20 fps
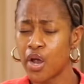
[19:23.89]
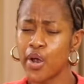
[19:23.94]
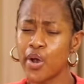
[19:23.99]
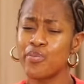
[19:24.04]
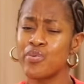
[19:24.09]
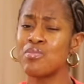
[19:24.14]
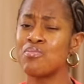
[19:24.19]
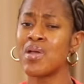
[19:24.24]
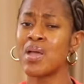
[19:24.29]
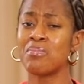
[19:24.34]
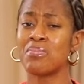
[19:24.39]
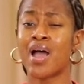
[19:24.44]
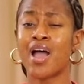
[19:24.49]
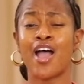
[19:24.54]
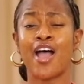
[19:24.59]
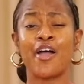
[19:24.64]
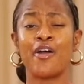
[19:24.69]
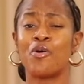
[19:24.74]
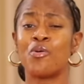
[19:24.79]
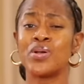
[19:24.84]
Remember,
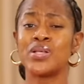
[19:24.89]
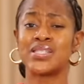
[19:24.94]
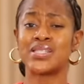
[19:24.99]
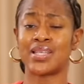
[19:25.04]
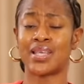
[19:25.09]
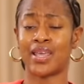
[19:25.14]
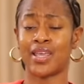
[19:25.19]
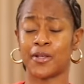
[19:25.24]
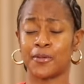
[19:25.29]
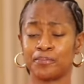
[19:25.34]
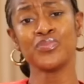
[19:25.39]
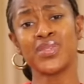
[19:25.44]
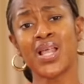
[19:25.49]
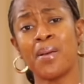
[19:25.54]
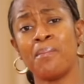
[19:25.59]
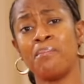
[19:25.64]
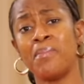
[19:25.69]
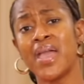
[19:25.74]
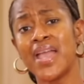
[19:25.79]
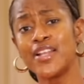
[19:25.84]
I always say that
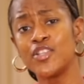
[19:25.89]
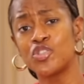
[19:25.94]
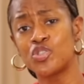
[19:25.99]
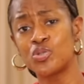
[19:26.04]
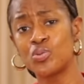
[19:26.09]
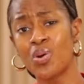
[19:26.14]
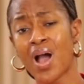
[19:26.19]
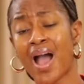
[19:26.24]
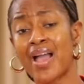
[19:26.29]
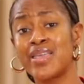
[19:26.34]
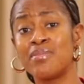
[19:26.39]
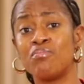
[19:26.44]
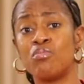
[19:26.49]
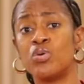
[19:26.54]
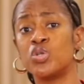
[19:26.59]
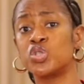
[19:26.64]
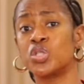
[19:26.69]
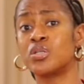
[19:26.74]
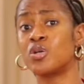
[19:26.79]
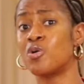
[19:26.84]
men too are
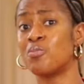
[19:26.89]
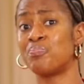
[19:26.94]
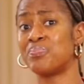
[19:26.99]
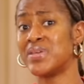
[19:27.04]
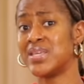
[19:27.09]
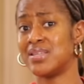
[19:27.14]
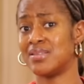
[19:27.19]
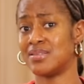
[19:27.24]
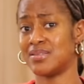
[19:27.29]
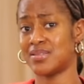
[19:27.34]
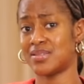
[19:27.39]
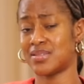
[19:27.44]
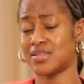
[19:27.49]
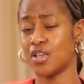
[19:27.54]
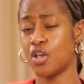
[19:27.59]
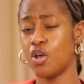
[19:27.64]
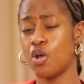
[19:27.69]
emotional beings